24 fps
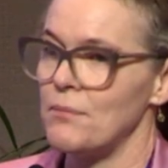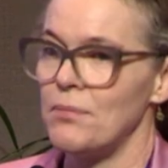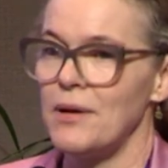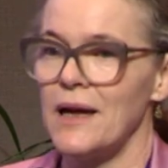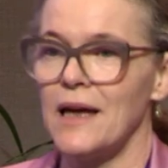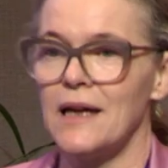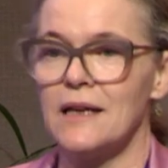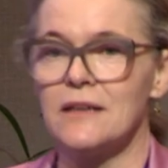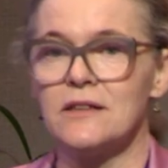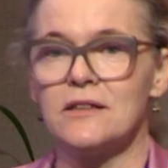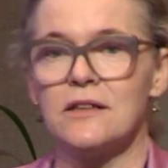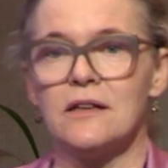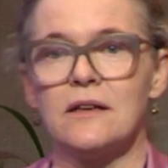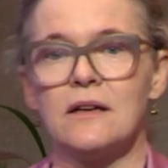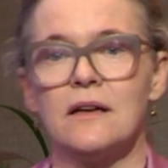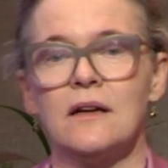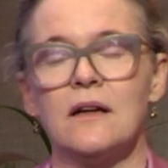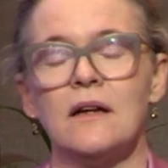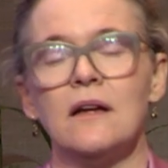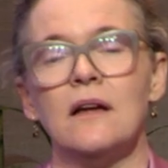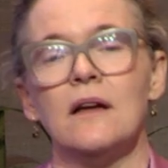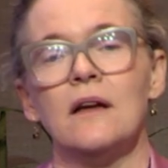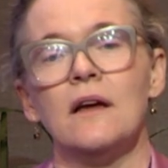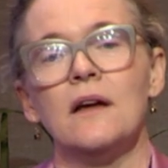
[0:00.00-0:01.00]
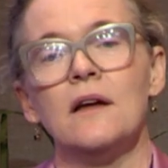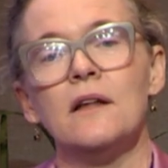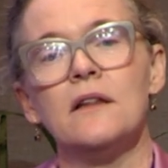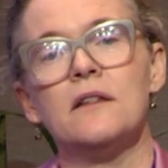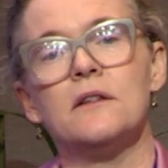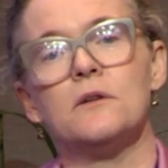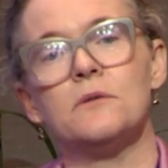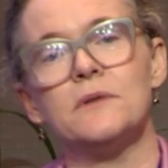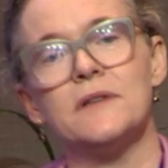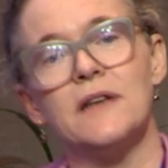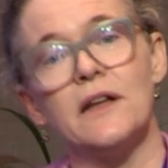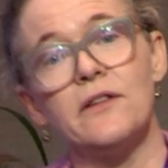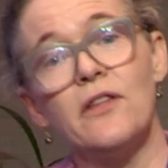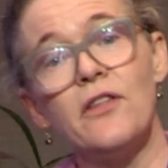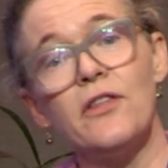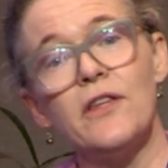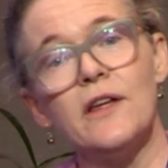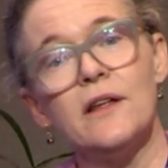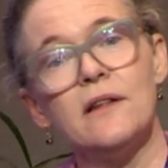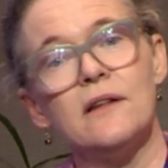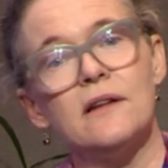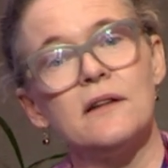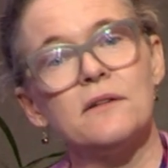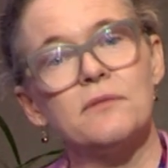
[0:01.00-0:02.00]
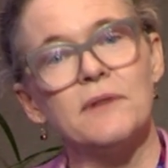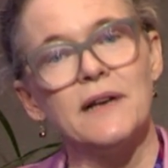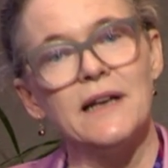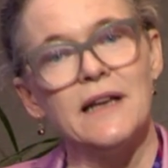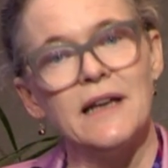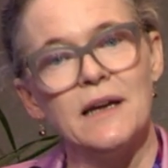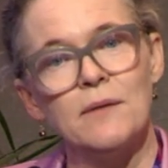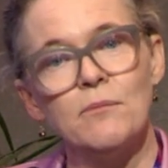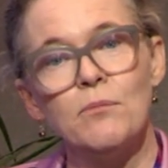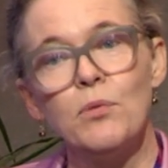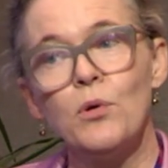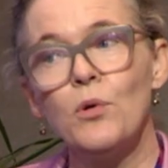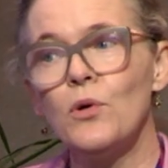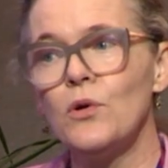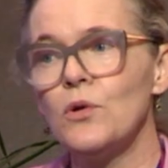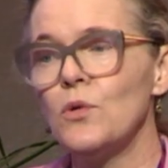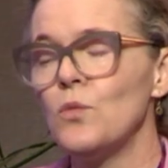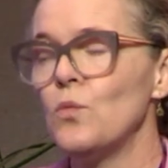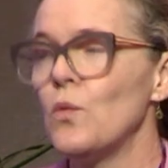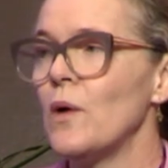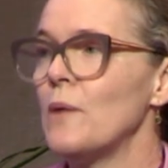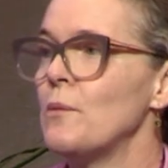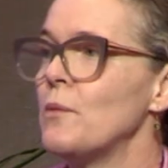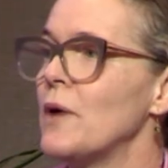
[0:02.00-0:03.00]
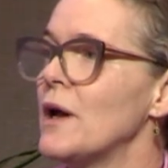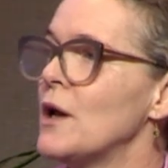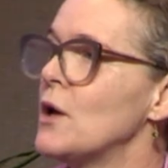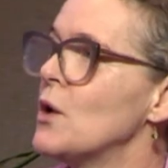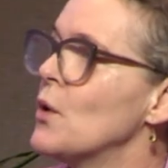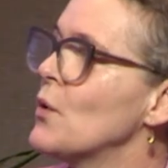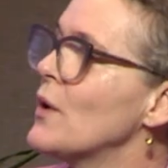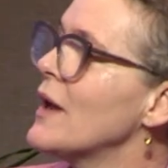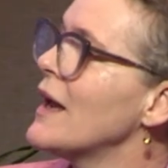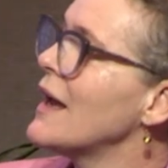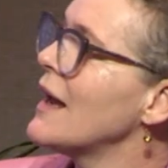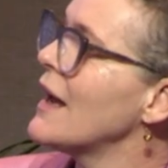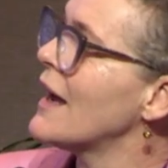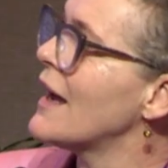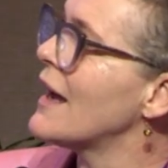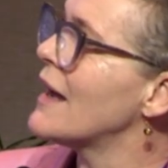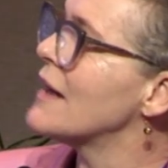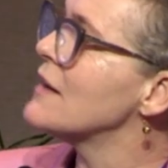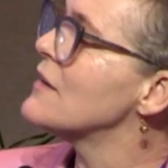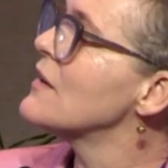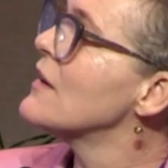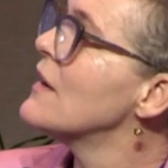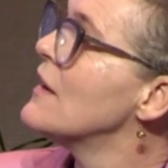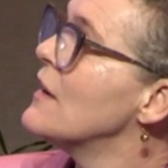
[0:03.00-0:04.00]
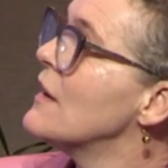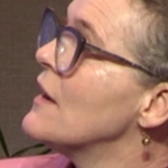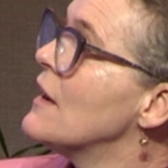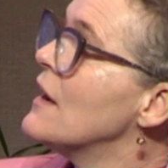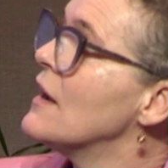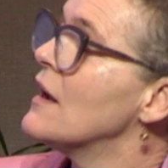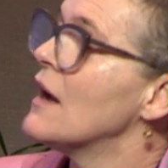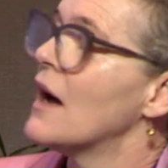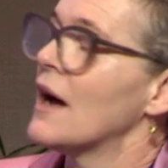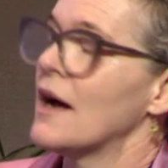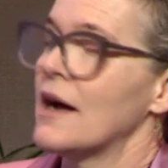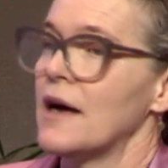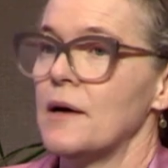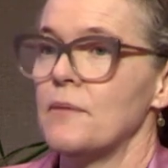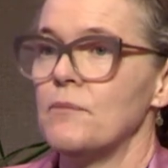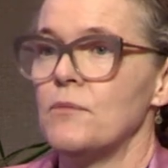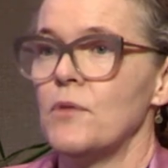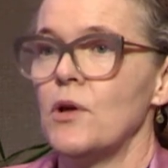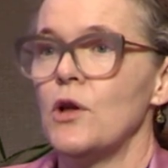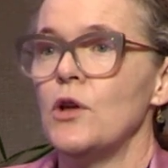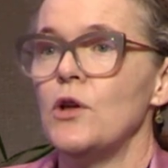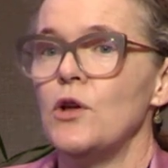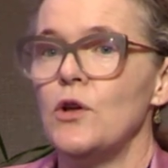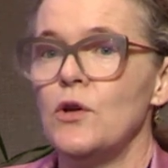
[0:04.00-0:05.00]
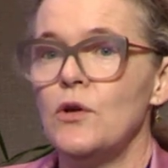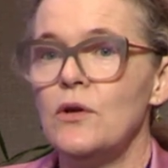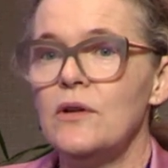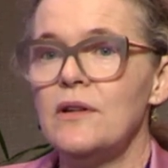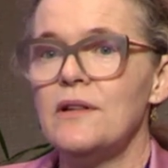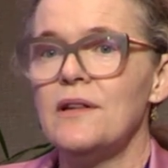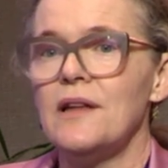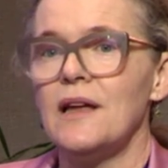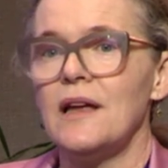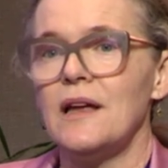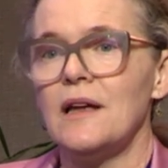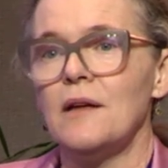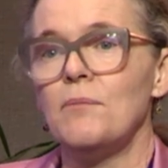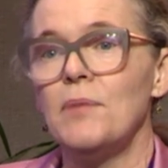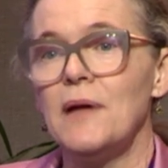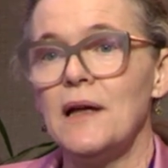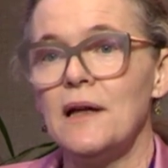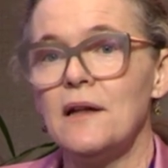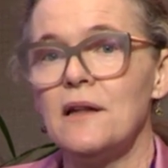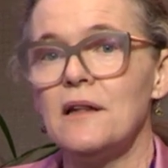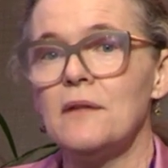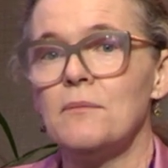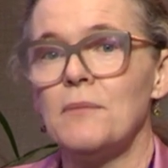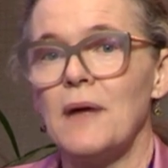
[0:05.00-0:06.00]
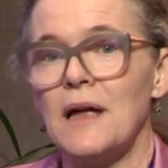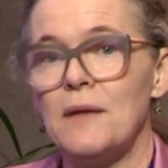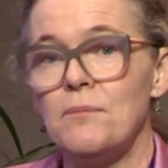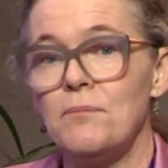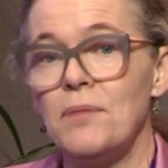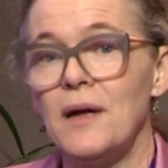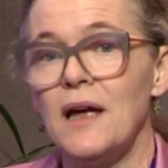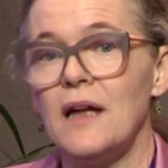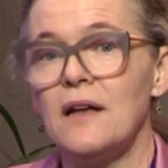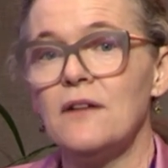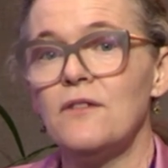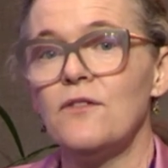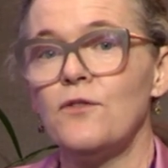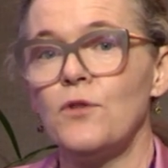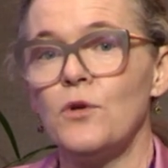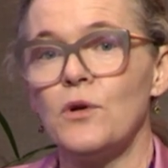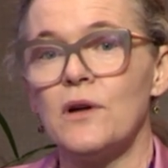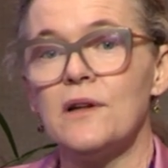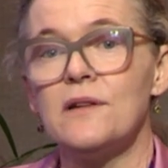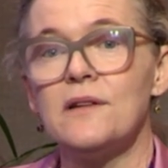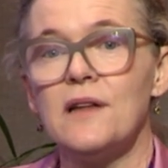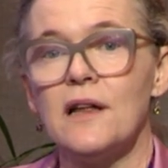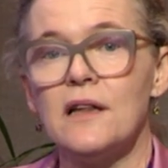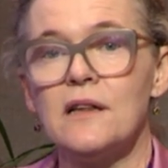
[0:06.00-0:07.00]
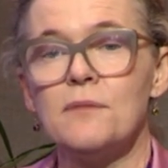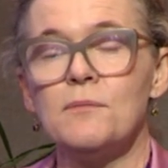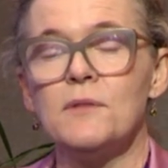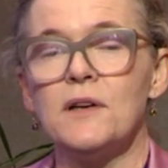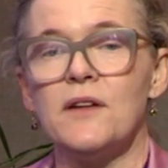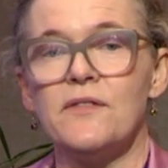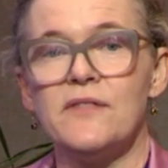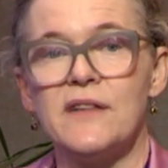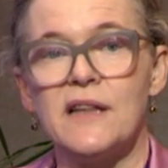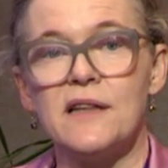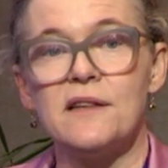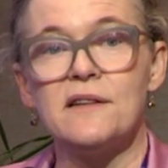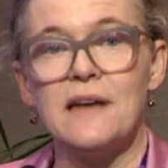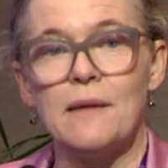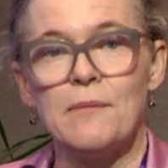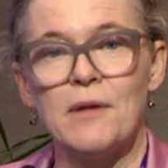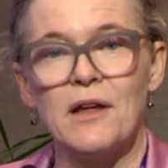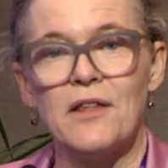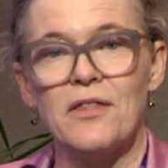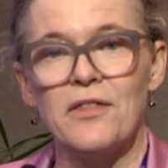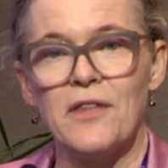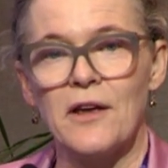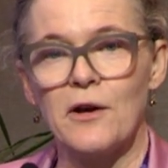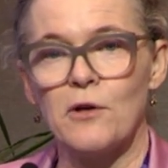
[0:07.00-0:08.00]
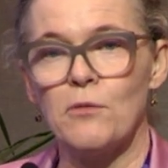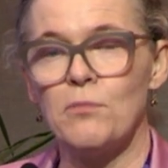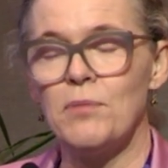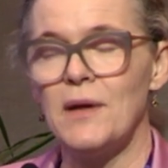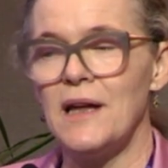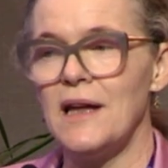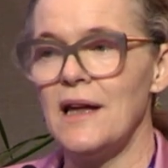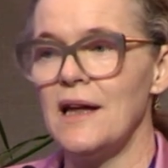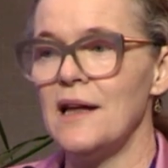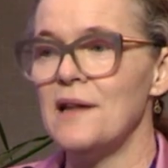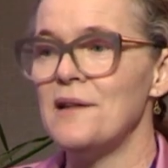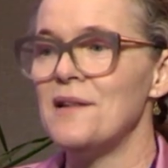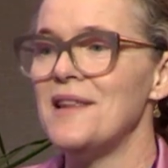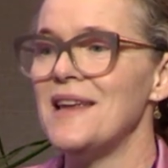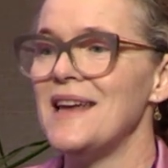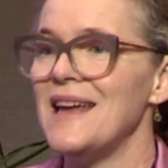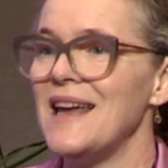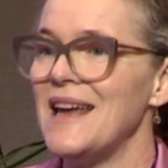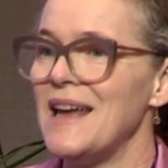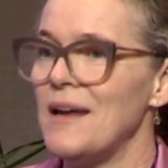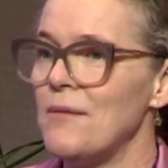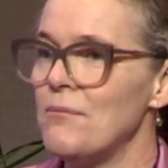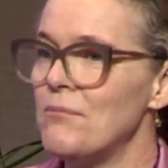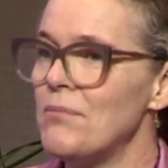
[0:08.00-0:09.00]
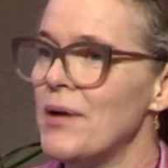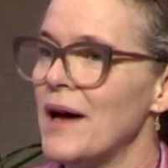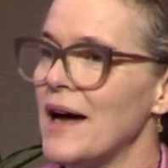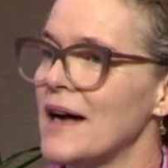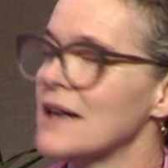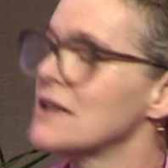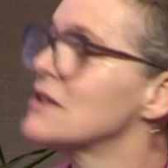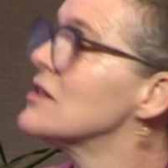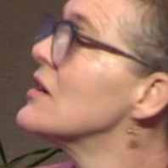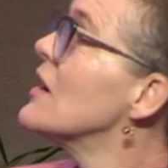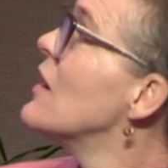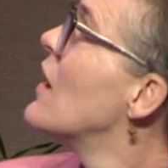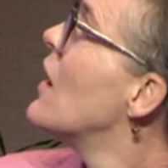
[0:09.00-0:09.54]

PET. So another thing that's really important when we're looking at um, using PSMA PET for assessment of systemic therapy is the impact